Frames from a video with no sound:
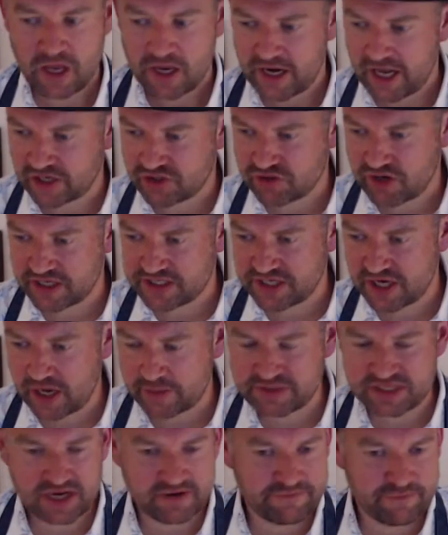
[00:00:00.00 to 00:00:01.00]
Now, Tracy, I'm
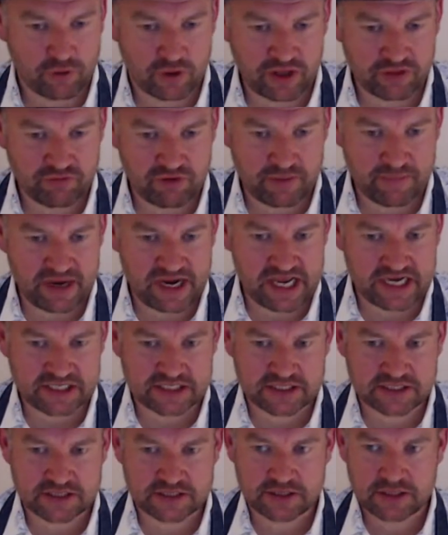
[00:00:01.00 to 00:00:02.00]
seeing 43
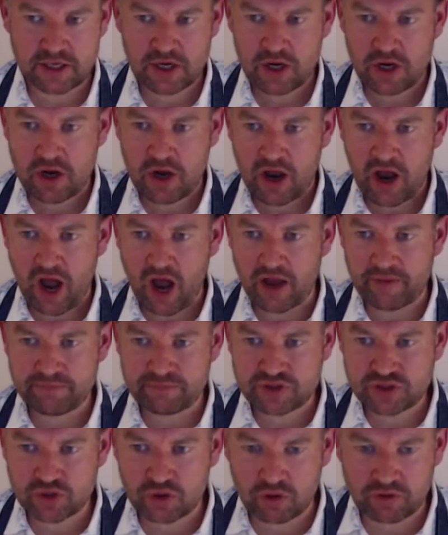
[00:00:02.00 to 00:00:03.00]
minutes. I'm
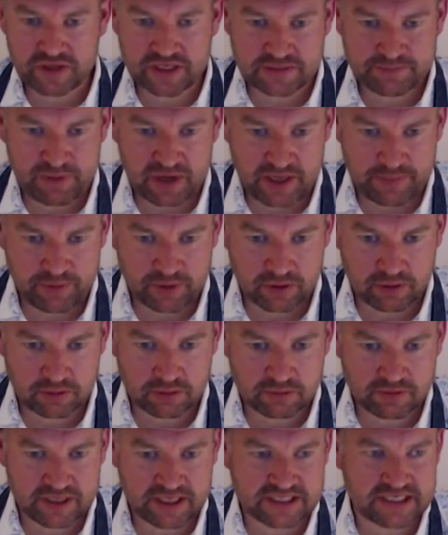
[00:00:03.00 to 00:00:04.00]
sure these
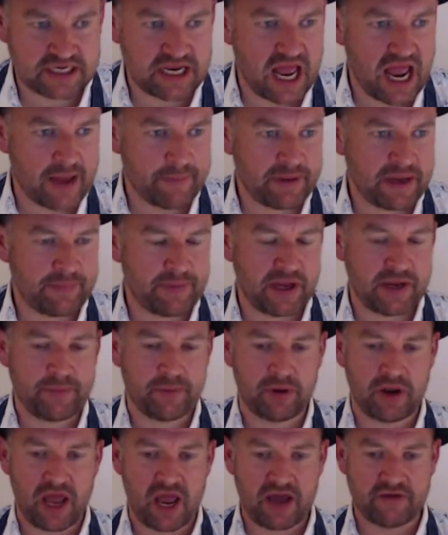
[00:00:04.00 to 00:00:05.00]
people, these happy
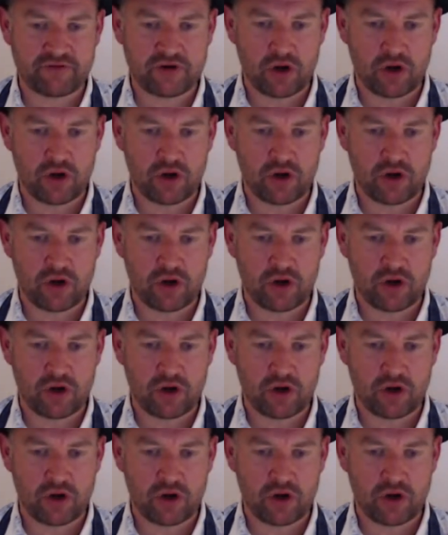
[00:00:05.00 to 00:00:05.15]
people, have